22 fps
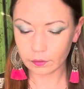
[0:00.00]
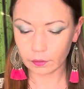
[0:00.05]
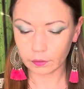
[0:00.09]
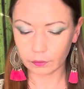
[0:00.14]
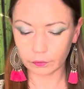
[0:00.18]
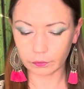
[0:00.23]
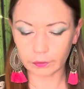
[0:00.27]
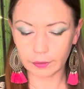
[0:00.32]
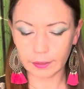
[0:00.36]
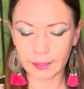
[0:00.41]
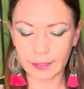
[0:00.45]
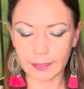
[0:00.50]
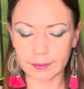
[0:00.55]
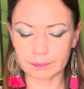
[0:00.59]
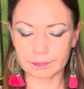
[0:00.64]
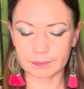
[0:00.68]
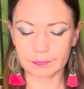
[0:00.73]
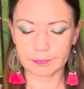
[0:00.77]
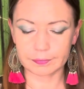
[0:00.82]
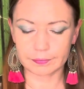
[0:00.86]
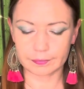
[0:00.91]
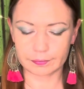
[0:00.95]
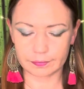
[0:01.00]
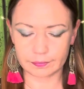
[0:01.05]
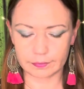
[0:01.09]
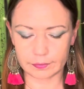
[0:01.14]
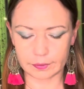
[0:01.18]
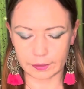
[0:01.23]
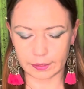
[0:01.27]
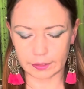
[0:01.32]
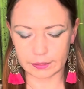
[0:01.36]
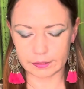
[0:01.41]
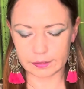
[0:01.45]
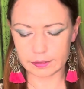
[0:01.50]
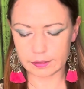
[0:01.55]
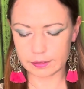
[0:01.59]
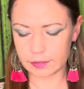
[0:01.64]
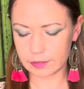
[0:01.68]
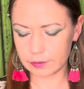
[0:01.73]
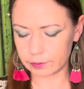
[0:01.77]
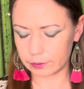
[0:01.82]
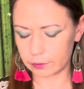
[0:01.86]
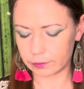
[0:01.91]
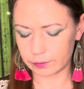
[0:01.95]
Okay, let's
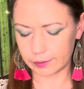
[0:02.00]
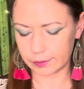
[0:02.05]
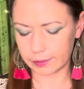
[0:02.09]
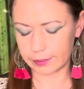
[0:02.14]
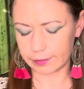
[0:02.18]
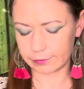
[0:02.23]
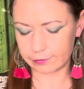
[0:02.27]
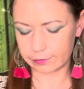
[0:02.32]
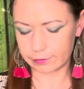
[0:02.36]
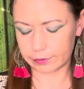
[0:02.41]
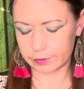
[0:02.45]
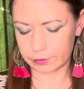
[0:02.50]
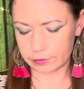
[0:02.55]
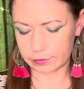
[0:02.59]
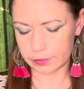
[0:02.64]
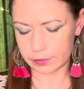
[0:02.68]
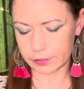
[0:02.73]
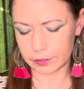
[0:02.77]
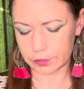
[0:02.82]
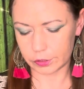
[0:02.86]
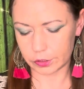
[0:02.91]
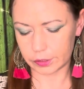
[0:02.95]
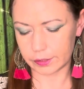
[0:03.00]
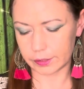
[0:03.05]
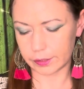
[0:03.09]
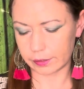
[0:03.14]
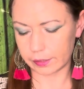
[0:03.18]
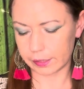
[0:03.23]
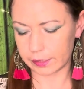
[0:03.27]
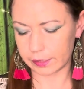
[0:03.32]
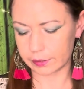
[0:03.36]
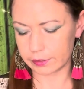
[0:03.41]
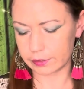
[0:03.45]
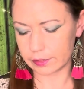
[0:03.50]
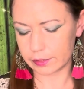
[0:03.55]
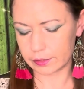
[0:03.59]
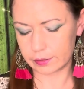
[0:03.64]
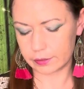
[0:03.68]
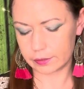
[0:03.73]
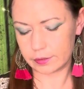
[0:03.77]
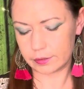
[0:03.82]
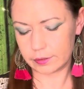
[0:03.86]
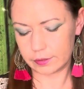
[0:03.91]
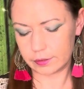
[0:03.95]
see what we have for you, Sagittarius.
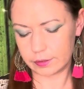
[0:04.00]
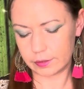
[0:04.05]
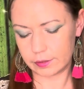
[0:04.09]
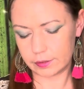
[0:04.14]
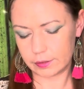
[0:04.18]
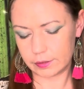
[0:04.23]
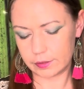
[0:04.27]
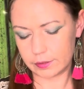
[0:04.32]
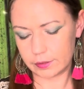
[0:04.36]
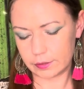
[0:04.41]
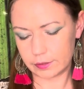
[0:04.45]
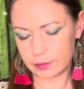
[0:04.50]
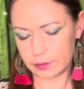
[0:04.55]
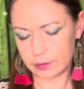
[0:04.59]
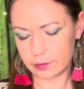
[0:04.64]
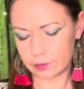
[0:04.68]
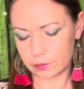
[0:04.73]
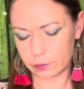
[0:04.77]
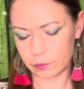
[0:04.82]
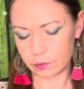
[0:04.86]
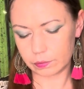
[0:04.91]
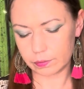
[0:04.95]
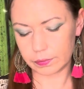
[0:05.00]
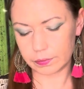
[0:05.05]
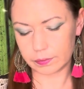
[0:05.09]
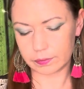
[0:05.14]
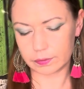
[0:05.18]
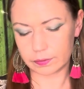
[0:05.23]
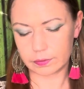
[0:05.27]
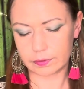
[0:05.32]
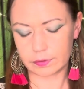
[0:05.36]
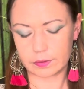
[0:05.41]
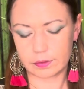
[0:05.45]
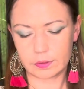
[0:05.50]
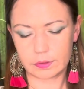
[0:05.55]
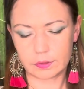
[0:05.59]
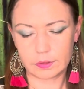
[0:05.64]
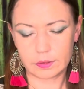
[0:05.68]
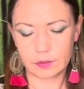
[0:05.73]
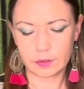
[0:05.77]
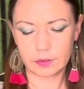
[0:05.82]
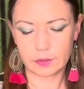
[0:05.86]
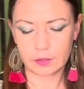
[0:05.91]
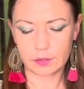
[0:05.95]
Oop.
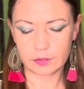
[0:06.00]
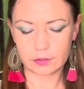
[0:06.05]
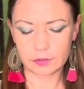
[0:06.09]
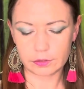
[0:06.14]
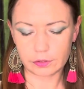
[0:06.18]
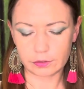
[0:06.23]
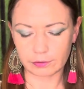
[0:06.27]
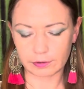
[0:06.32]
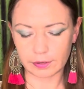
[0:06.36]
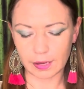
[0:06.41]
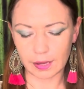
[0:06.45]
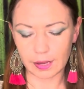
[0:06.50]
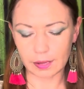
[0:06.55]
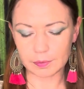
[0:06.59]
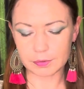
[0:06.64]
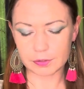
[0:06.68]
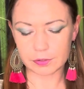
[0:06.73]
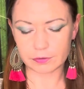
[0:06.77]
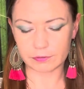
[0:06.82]
Two of Cups